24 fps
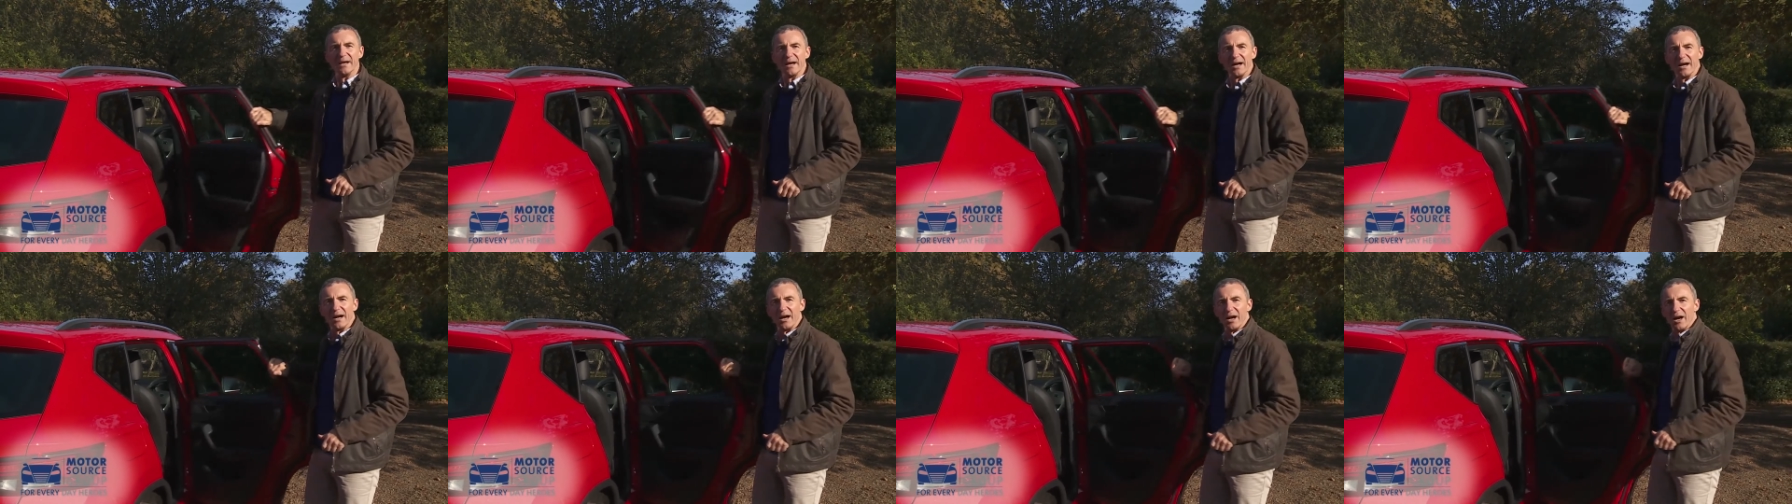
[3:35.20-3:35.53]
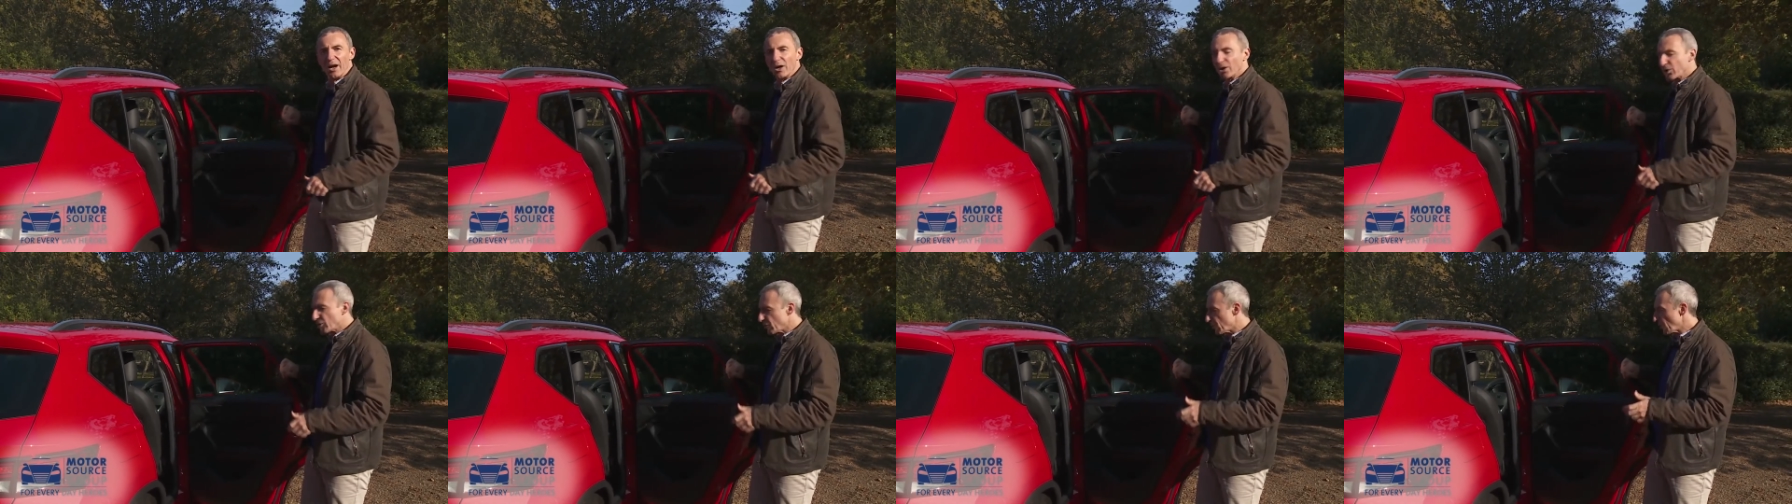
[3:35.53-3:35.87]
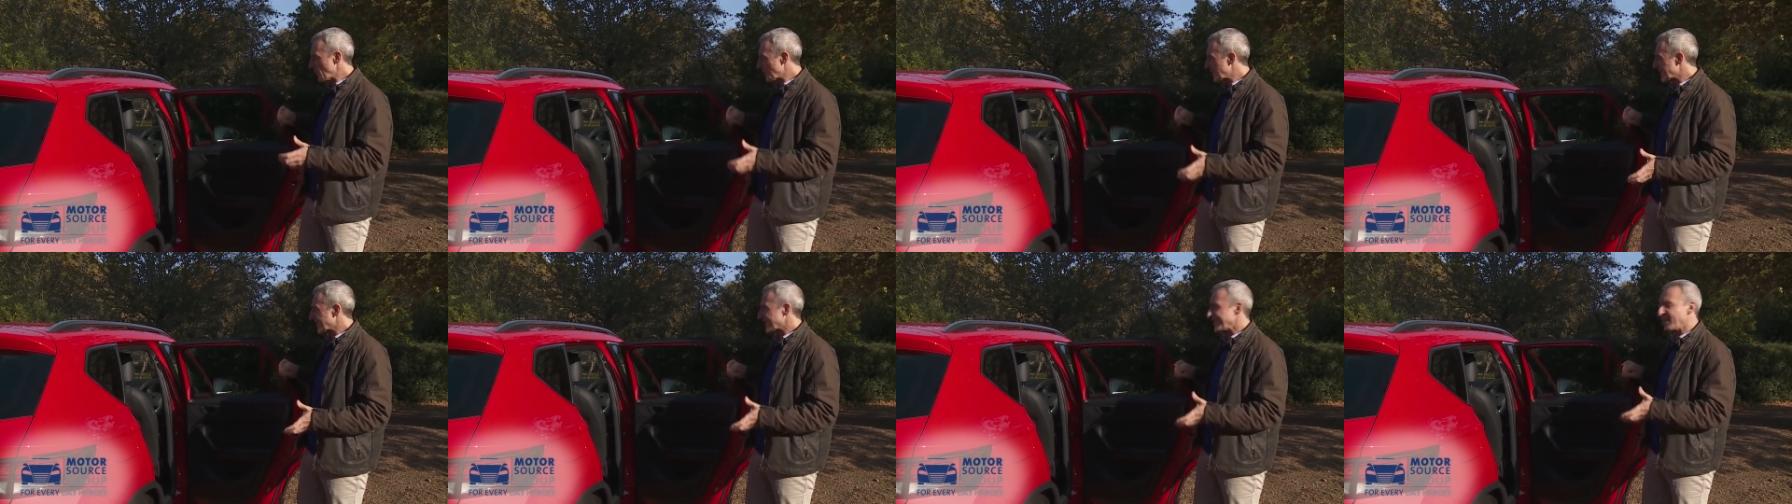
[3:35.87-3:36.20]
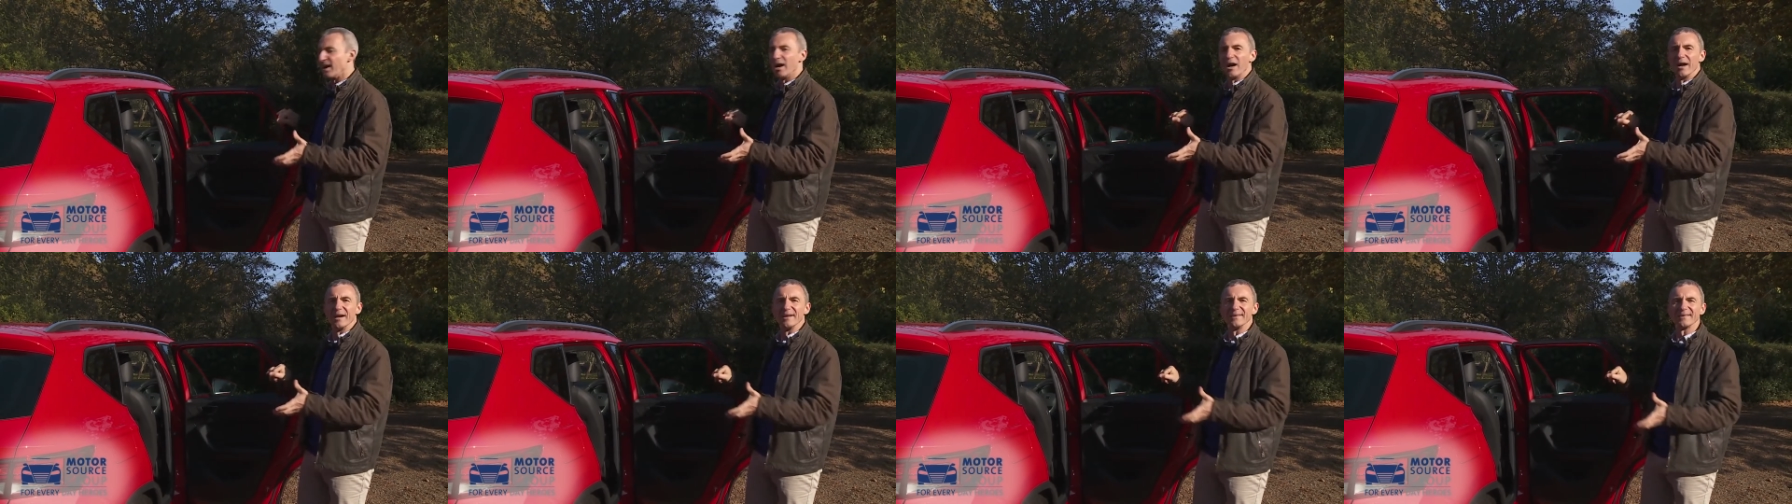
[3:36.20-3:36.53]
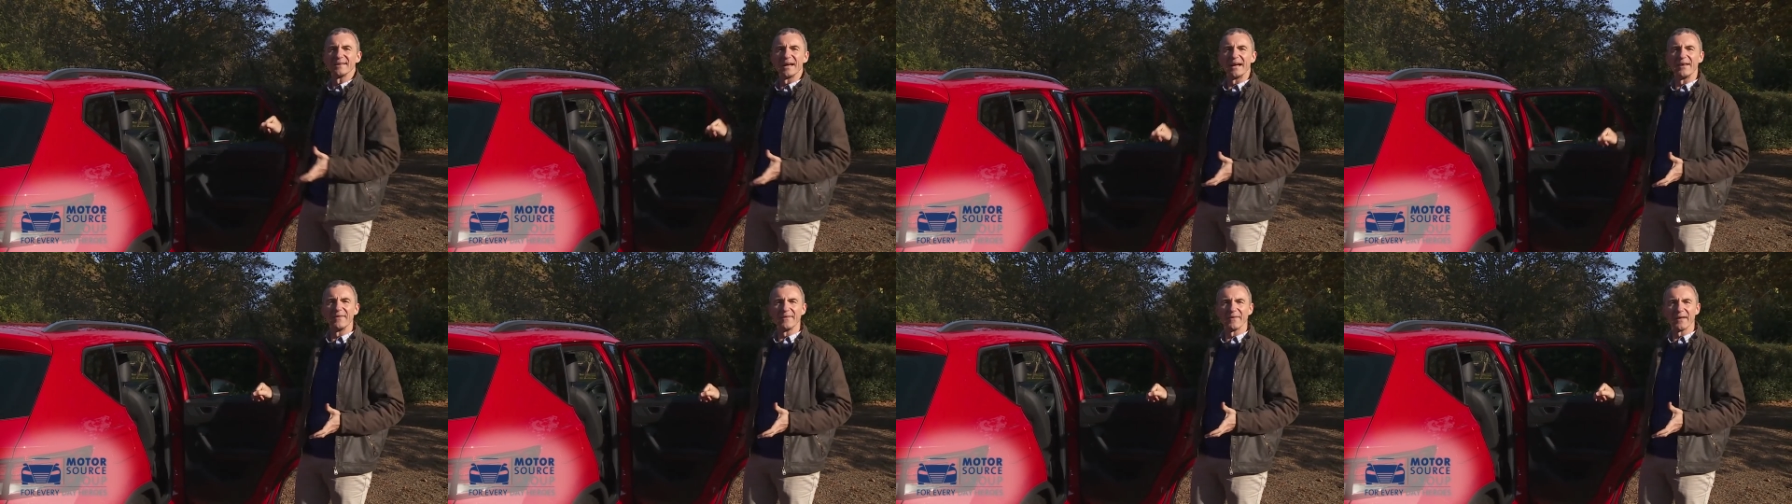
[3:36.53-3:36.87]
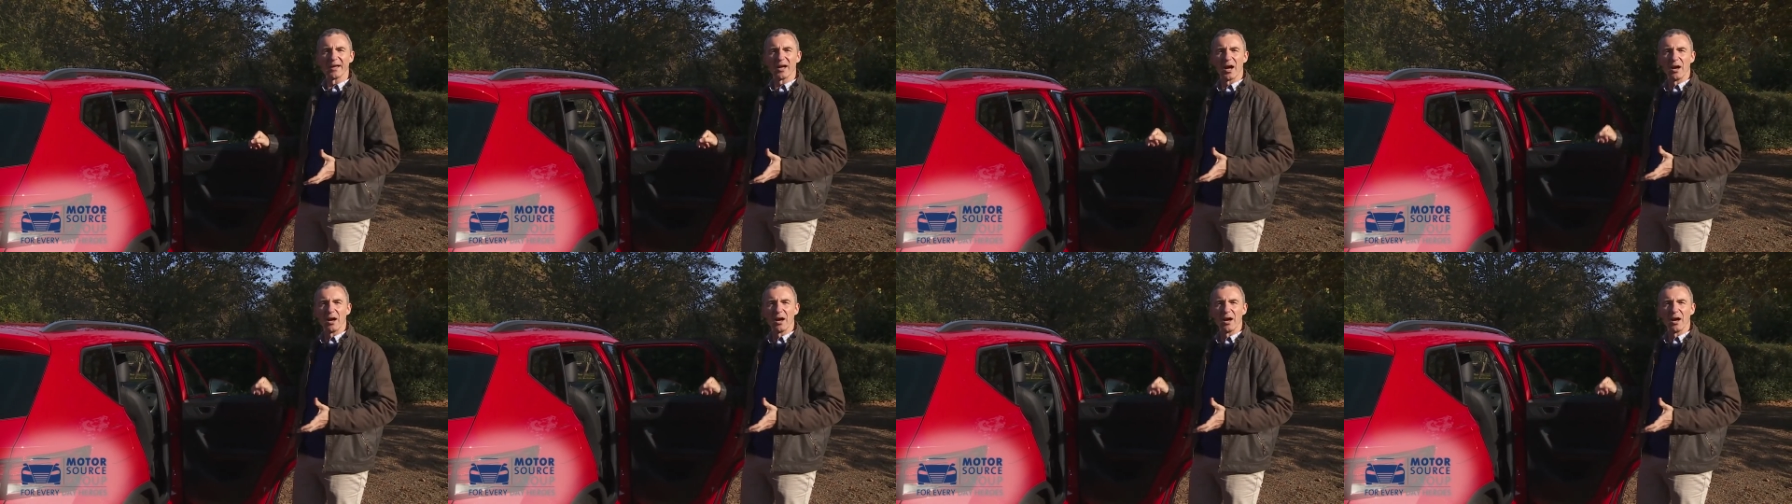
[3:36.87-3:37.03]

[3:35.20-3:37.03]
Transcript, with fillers: are a good size and they